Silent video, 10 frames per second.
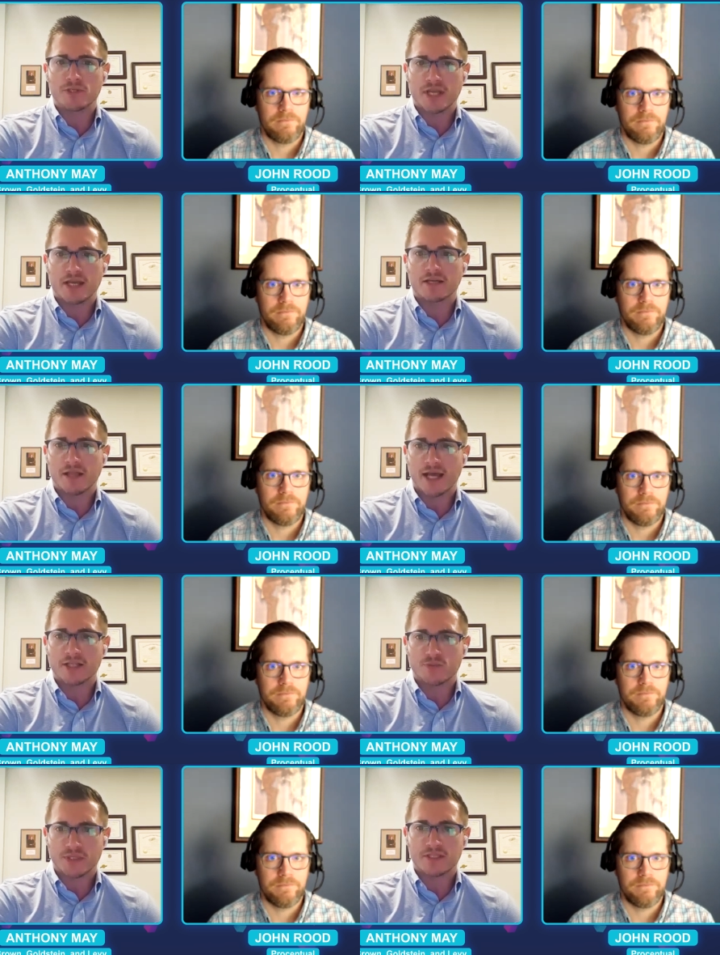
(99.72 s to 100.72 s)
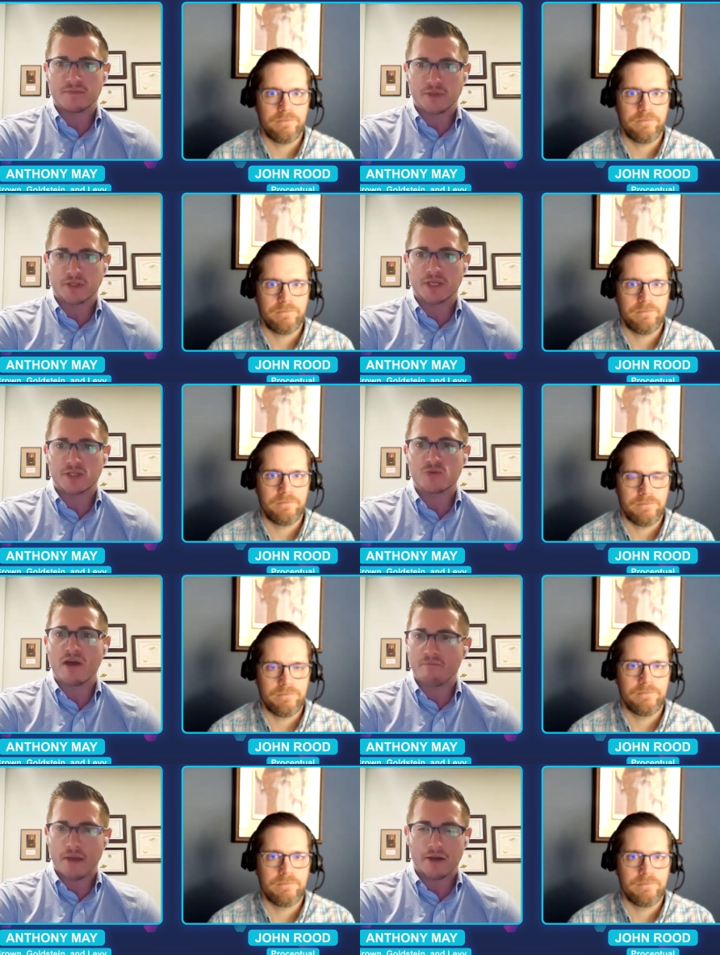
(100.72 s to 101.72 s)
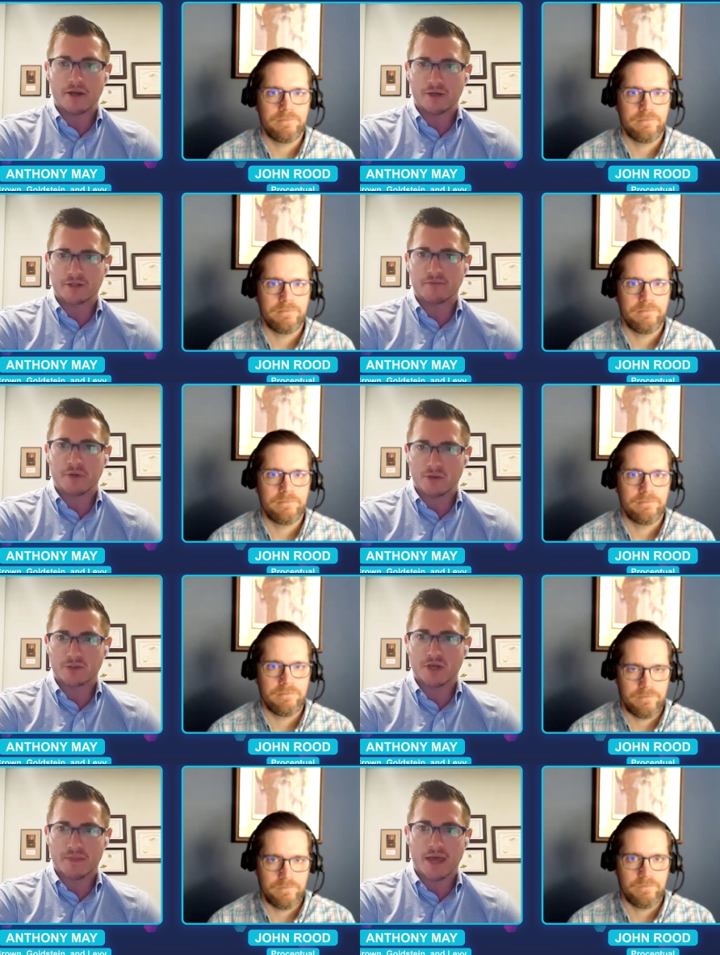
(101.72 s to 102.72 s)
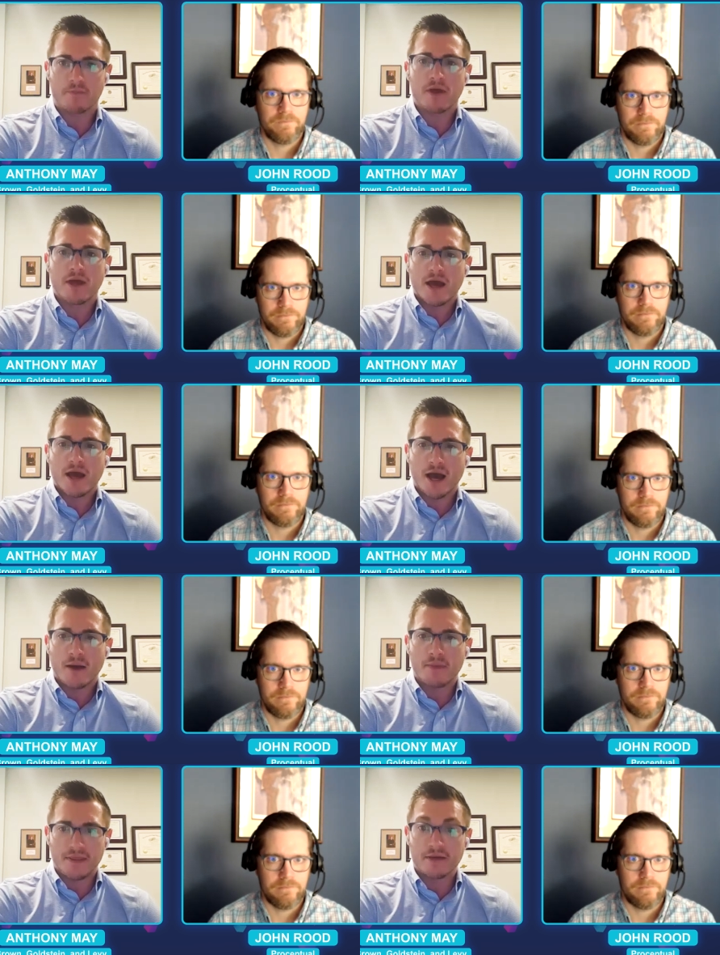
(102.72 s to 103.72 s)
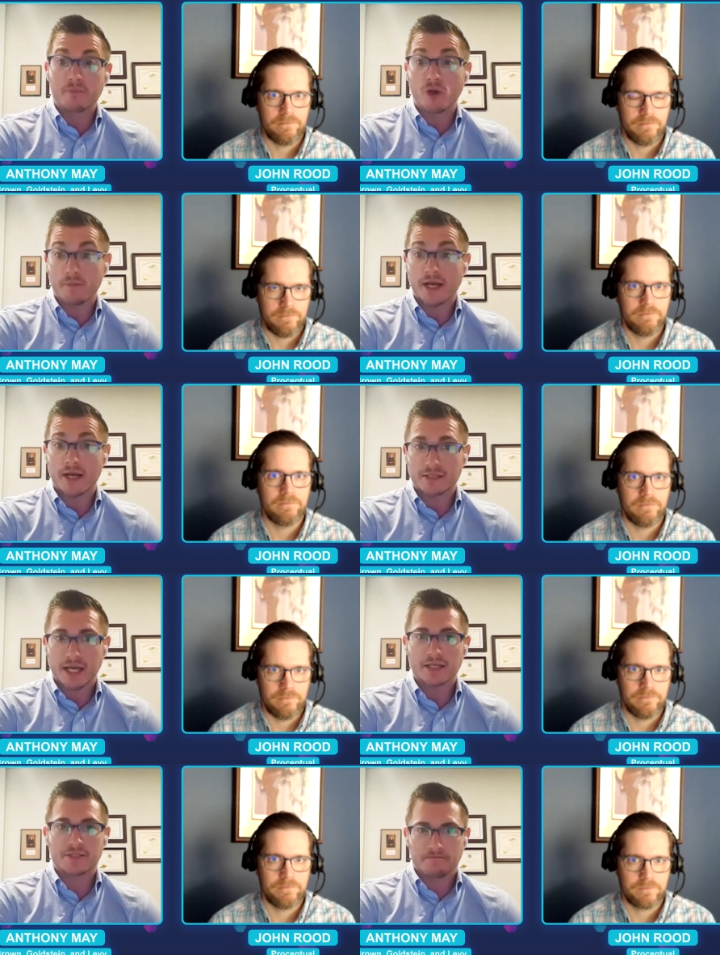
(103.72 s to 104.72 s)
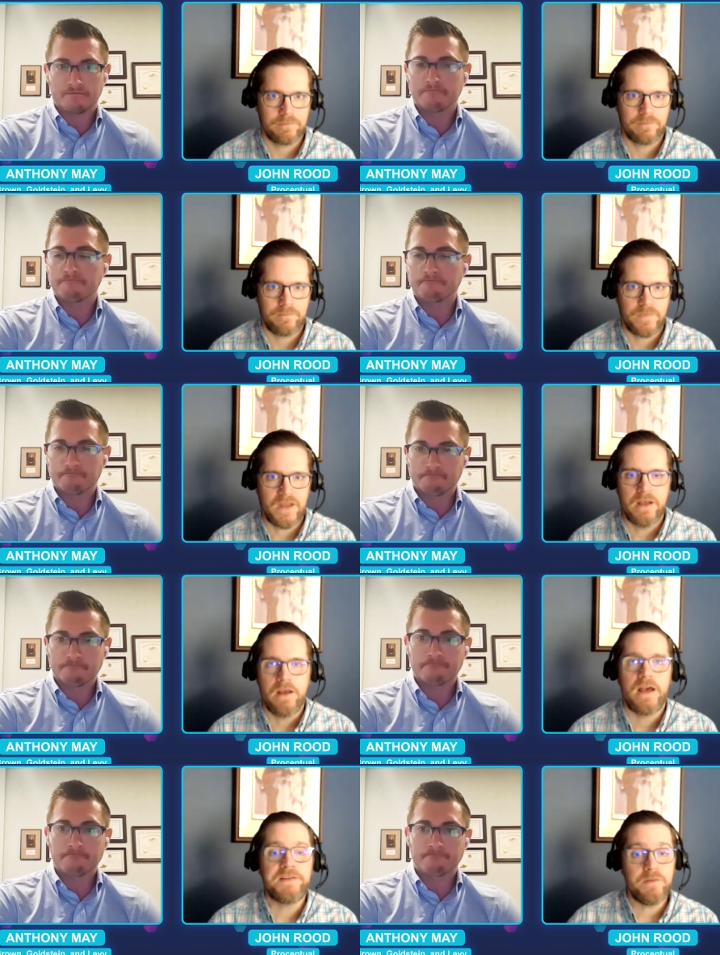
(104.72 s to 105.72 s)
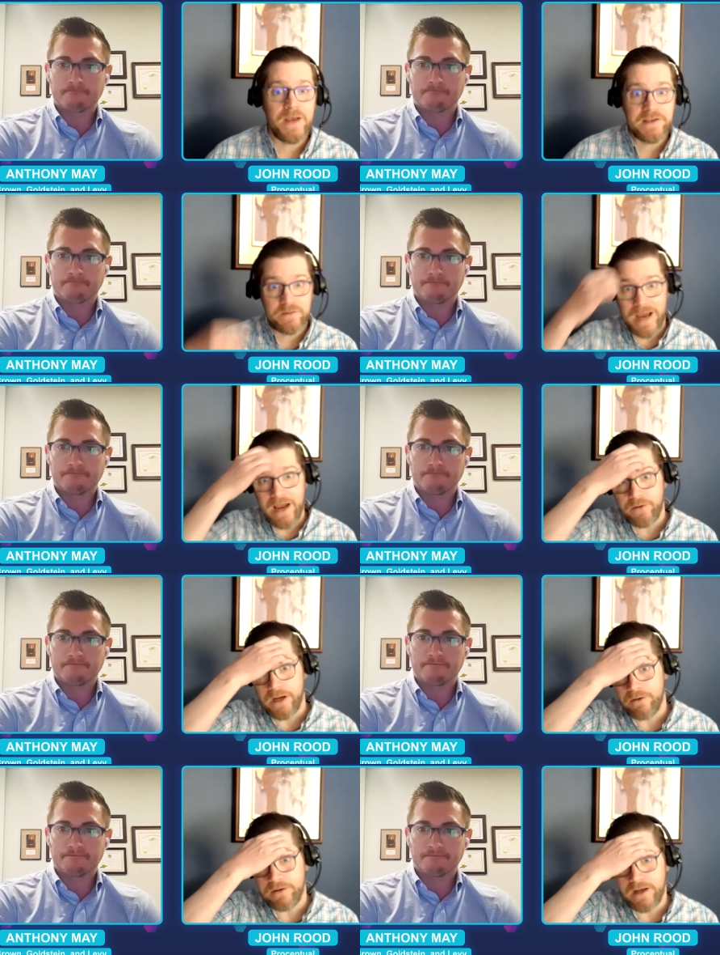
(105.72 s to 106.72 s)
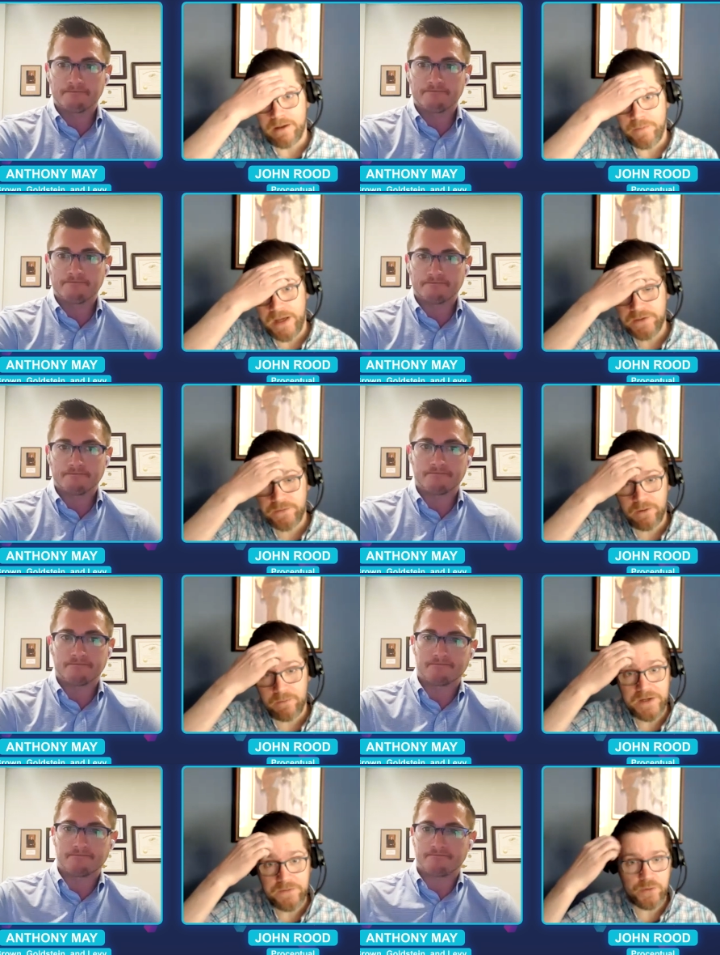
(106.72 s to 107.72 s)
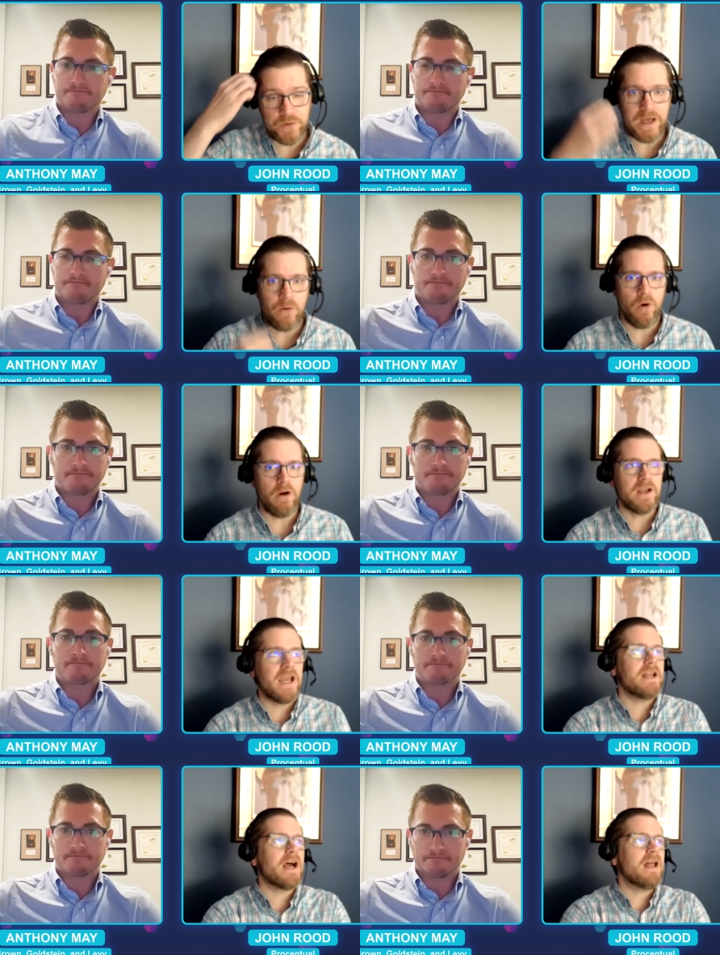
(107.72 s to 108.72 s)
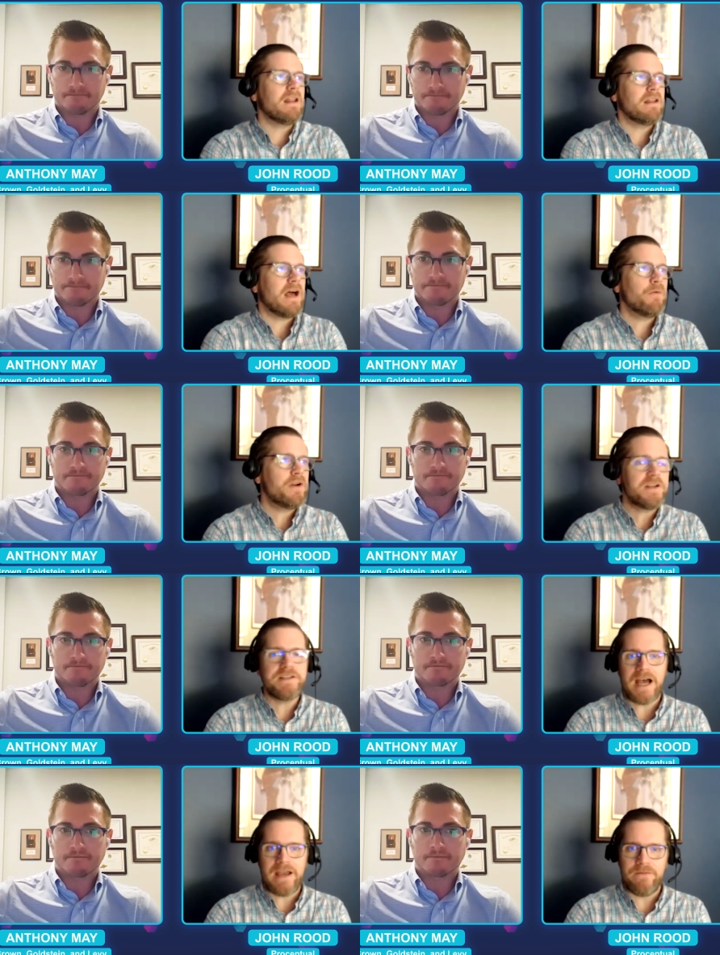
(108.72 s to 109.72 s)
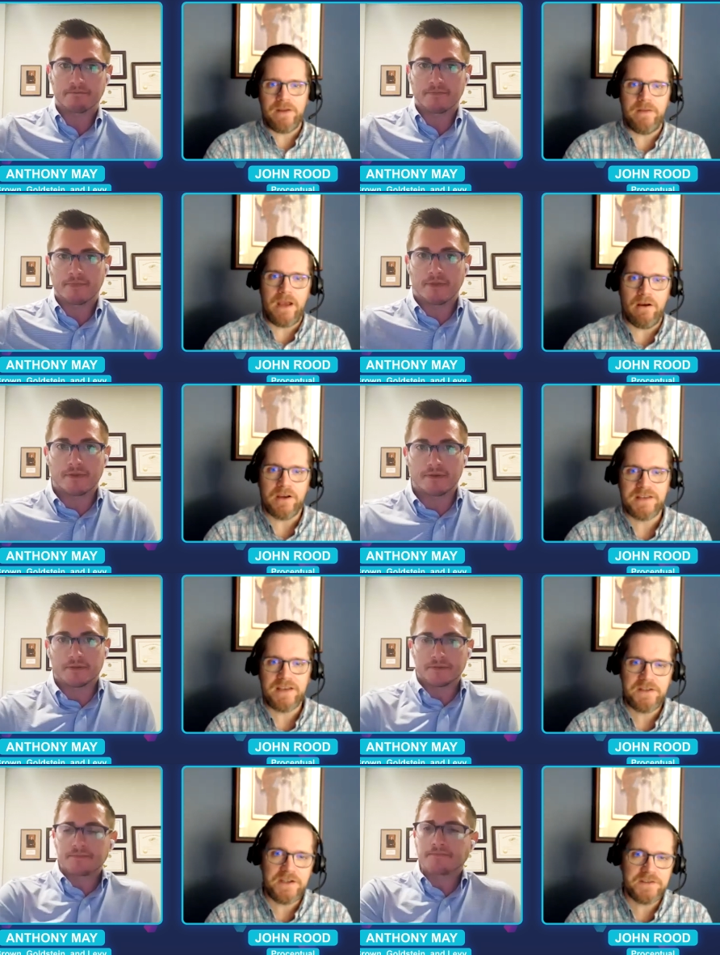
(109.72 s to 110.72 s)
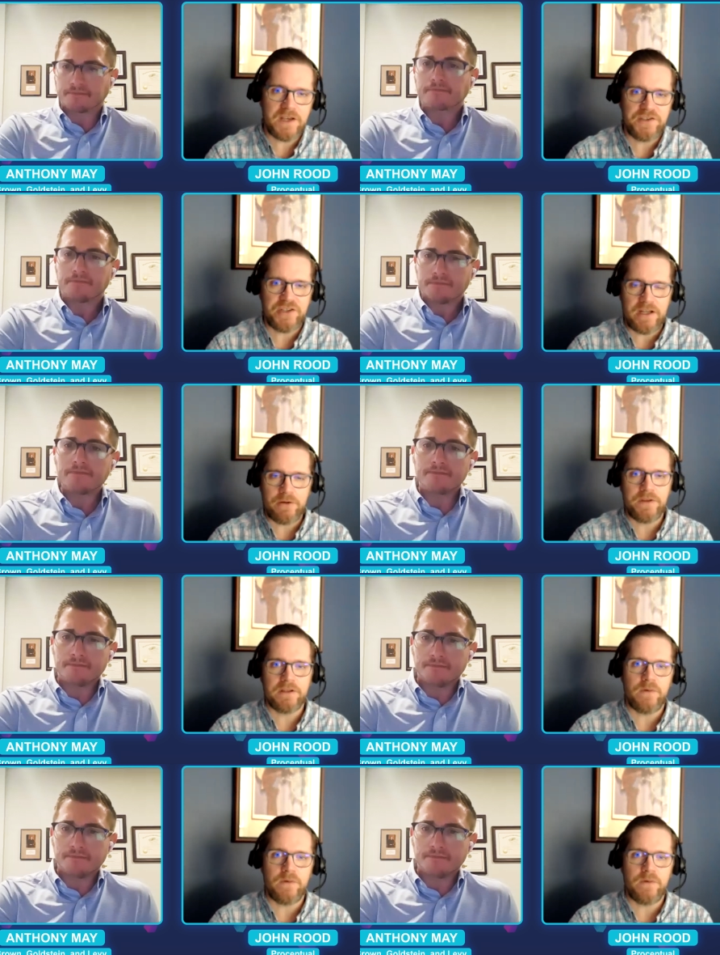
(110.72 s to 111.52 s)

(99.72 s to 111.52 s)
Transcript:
Speaker 1: representing clients with disabilities who have barriers imposed on them um, in the employment context.
Speaker 2: That's an amazing background. Um, thanks for thanks for doing that work. And I, uh, I wanted to dive in there because that's a discussion I don't think